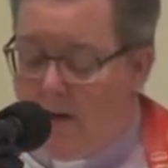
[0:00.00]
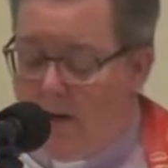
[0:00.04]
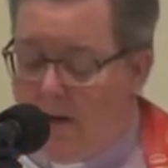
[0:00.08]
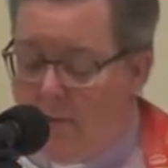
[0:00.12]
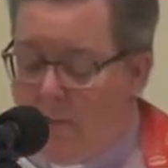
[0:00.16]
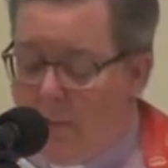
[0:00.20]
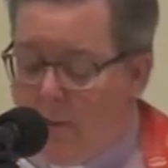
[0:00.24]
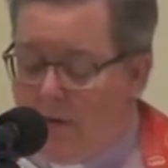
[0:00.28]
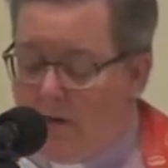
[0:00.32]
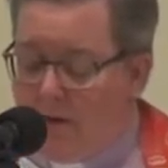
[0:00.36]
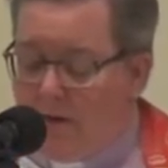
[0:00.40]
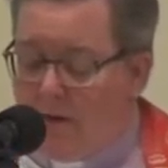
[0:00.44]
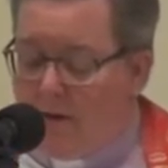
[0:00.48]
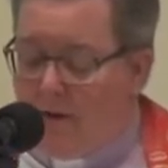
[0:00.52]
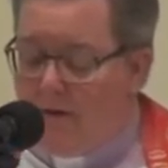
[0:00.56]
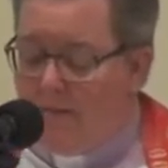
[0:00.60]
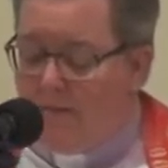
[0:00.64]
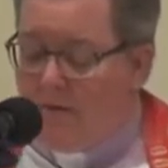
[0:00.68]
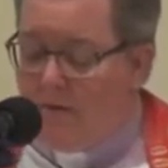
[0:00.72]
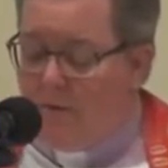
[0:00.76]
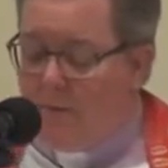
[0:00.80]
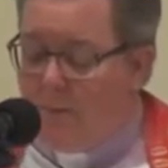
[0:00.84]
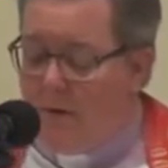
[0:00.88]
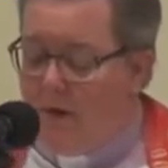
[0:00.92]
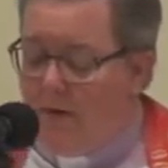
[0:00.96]
A person of
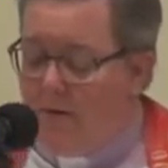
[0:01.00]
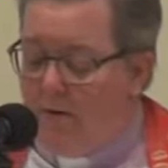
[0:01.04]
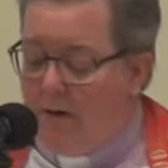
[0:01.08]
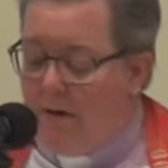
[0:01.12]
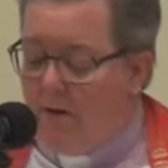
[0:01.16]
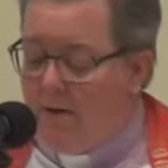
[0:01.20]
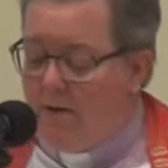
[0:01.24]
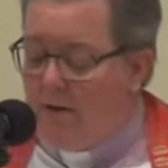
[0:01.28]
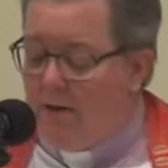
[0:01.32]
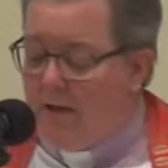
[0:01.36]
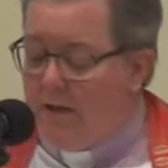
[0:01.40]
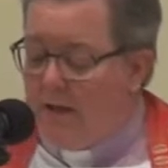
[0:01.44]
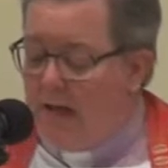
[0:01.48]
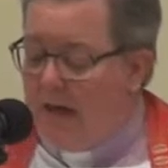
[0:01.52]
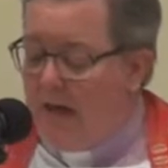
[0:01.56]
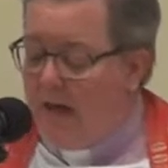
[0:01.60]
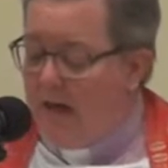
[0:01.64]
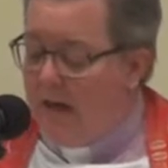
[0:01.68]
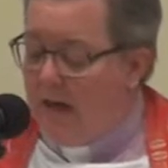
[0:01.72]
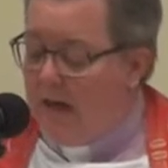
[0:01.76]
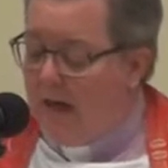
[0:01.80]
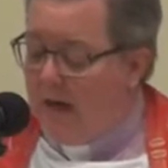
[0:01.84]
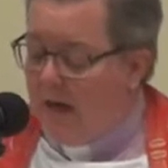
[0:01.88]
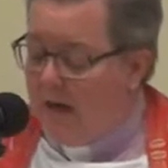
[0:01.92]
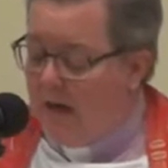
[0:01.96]
superior
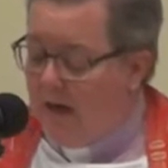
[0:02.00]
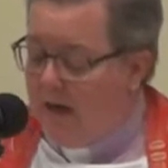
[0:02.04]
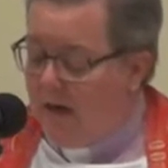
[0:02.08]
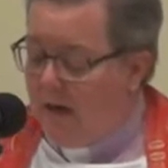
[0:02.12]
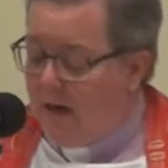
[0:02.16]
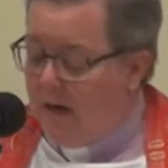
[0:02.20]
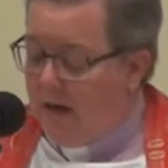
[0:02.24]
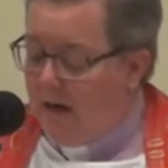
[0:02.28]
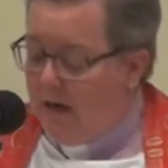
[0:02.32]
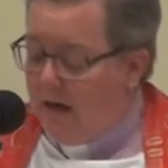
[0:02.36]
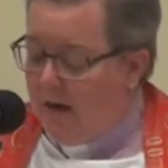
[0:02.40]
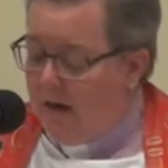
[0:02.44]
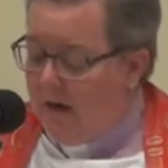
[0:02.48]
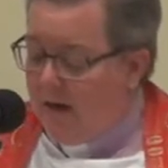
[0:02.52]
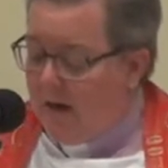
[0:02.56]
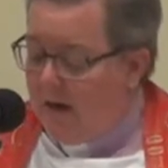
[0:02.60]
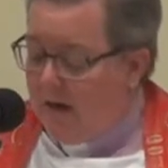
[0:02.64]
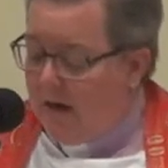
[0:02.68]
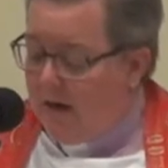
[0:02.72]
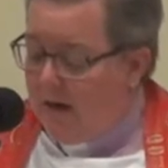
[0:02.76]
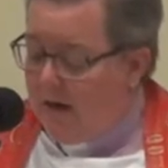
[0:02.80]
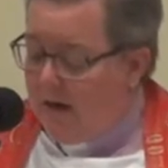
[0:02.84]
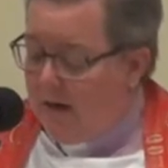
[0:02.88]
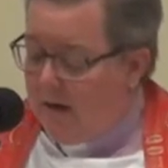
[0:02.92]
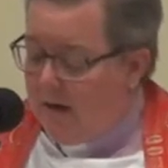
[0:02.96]
standing
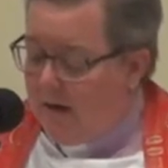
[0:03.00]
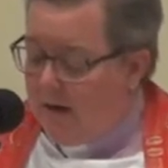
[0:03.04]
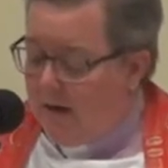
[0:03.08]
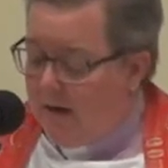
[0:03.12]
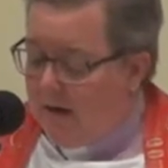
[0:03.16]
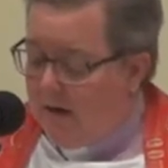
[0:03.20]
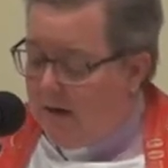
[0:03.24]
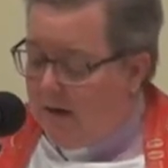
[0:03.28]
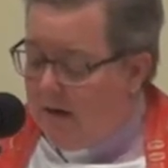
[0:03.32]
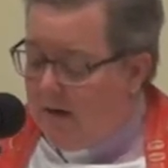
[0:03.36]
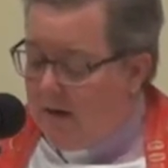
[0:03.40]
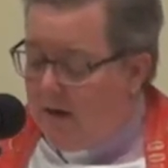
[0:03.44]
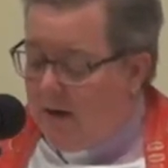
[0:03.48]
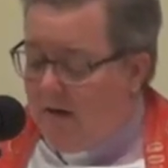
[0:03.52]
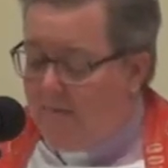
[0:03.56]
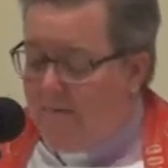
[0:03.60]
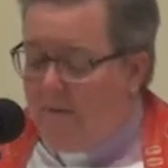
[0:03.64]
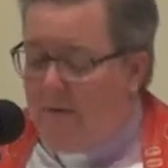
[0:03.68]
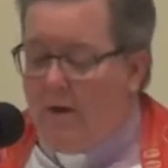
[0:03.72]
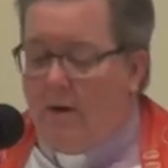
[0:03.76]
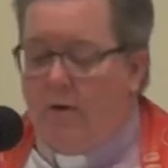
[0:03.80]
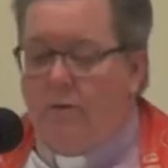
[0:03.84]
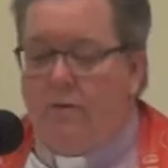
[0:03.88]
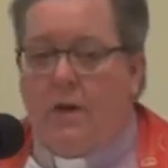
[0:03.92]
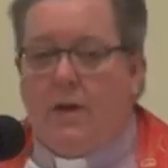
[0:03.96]
is
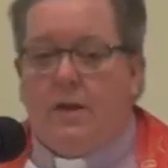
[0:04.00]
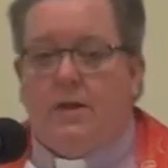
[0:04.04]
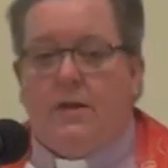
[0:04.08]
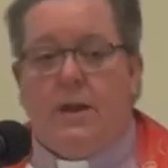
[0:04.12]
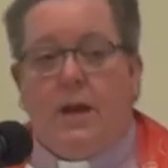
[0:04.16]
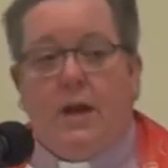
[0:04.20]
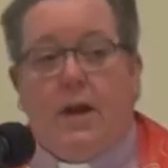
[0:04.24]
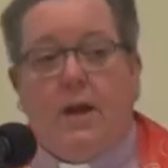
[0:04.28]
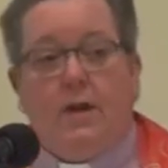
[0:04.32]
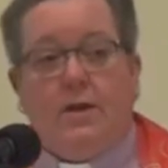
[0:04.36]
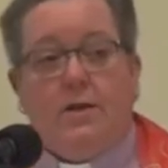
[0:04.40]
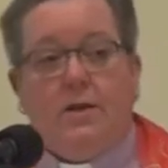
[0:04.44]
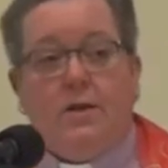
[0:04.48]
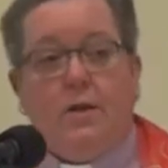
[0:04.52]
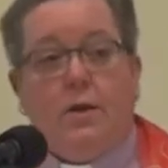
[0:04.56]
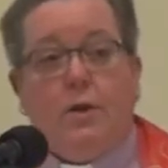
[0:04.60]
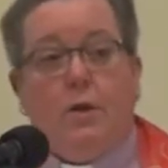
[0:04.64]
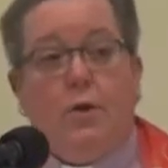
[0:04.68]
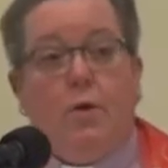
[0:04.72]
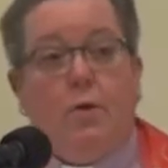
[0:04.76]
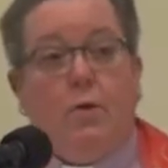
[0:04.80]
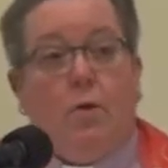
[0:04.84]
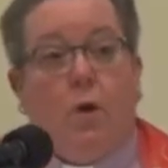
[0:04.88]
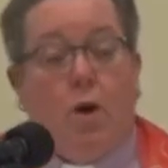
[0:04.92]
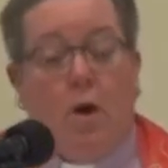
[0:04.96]
often addressed as
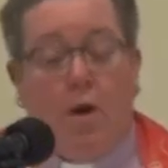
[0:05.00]
Your